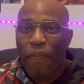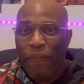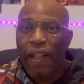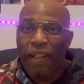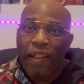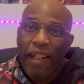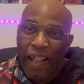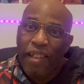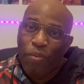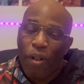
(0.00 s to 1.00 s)
think
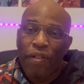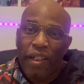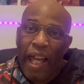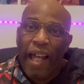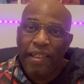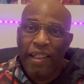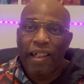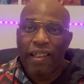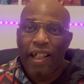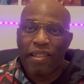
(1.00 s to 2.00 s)
it's worthy to add to your
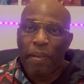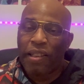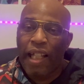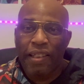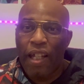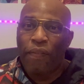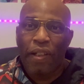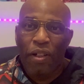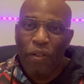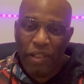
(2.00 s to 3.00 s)
collection because I definitely
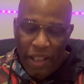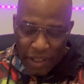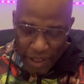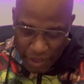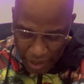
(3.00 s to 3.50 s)
know it, it, it,